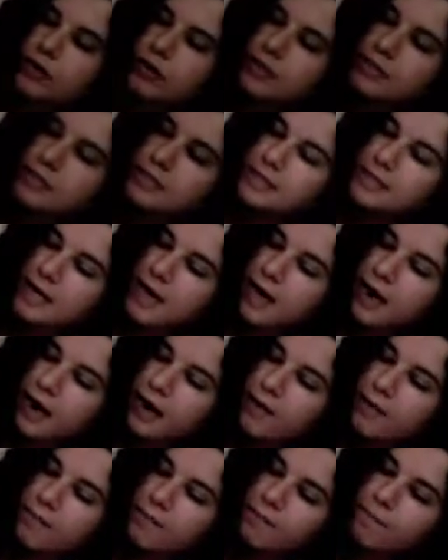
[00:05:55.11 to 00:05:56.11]
this
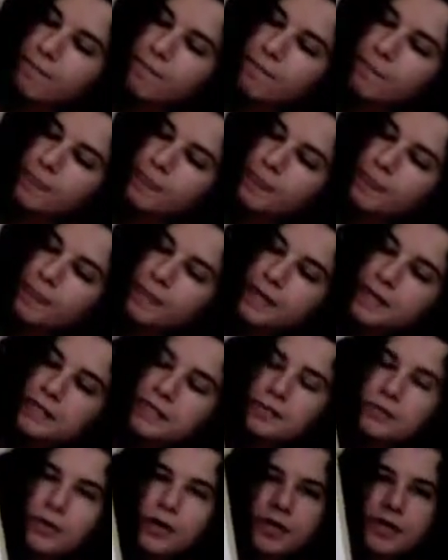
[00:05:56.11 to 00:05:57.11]

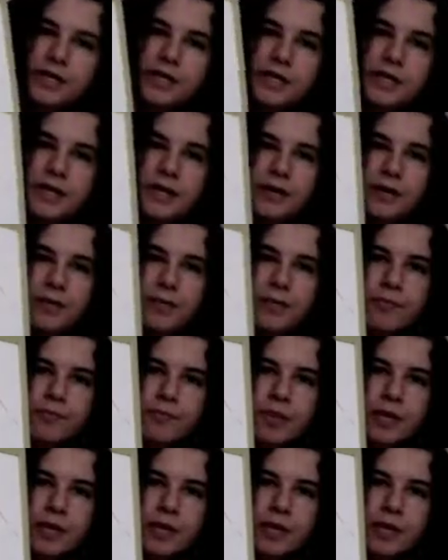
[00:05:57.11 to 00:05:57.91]
one here.